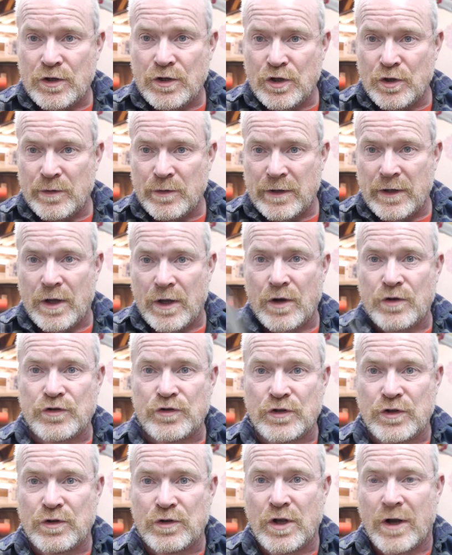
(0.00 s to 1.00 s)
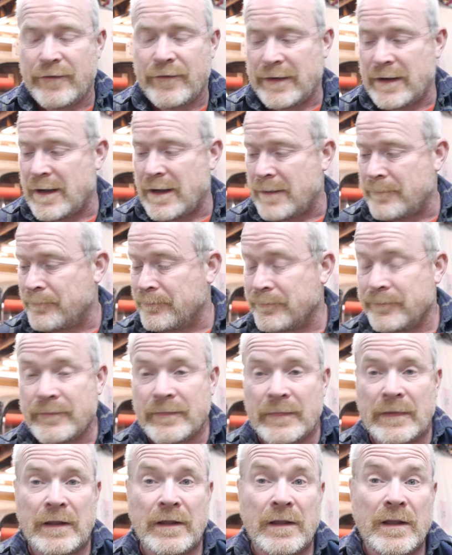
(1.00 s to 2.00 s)
new coffin arm.
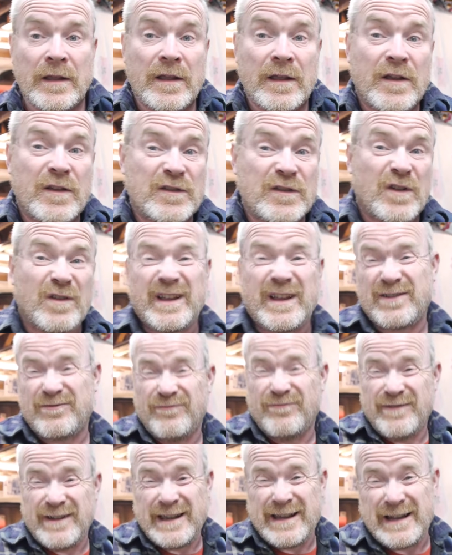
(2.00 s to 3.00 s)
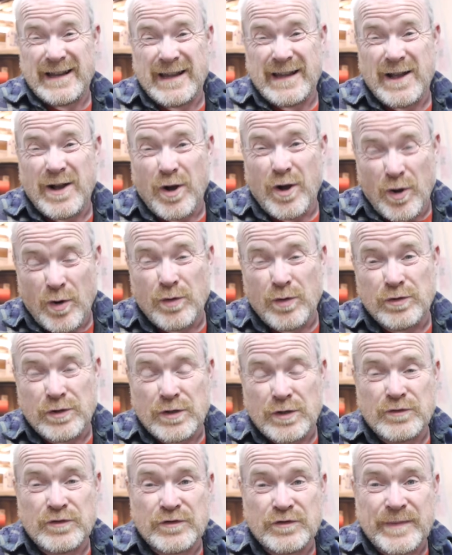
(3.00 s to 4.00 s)
So that's really a whole
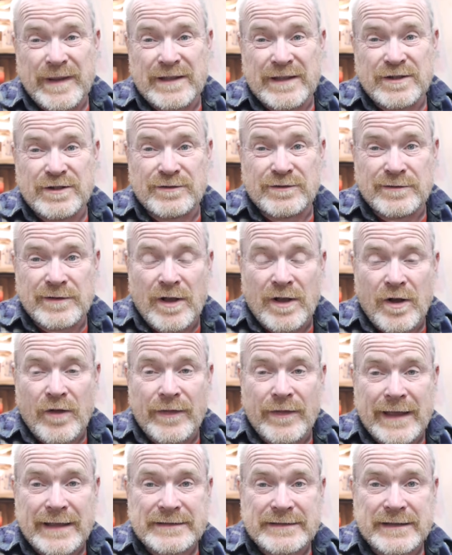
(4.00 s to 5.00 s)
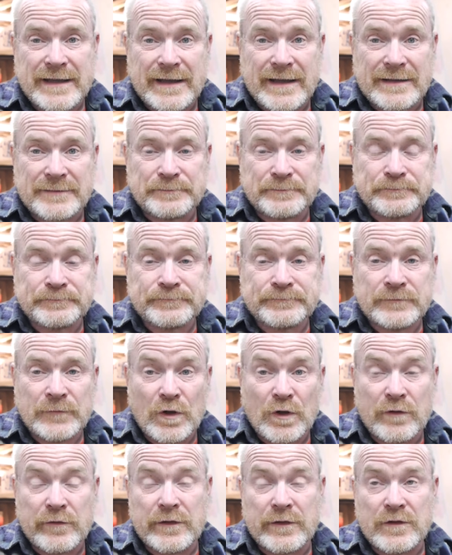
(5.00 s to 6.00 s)
new suspension on that side,
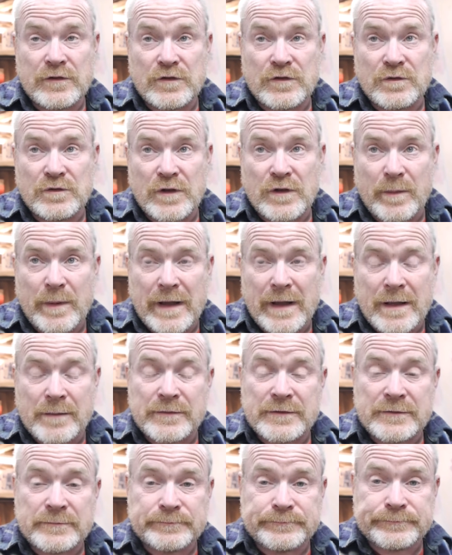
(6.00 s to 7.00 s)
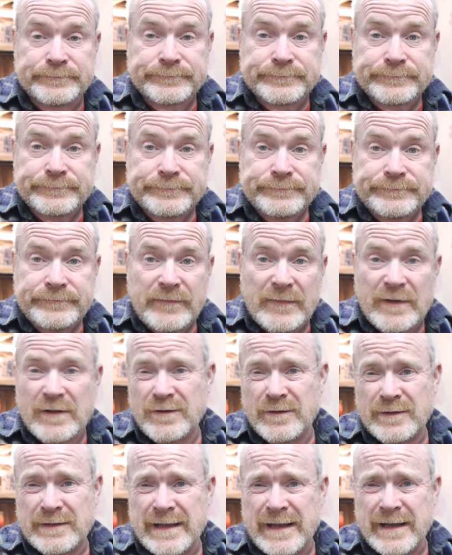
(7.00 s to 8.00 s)
other than the two top arms.
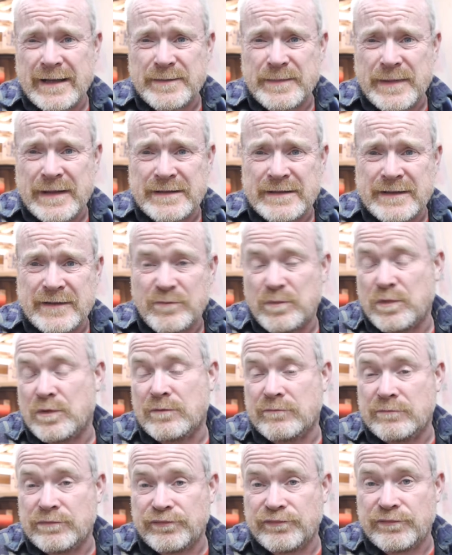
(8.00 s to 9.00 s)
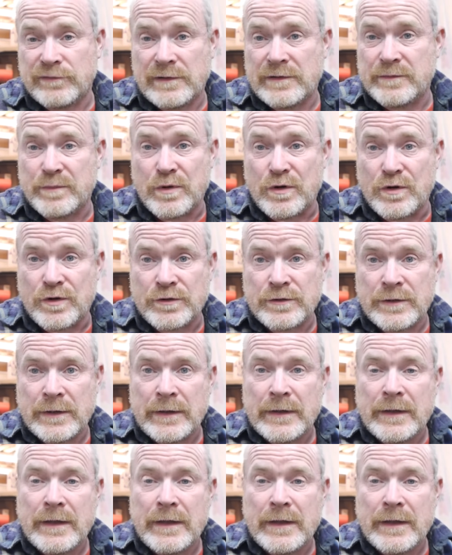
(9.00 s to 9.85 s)
So it's getting expensive, but it's Porsche.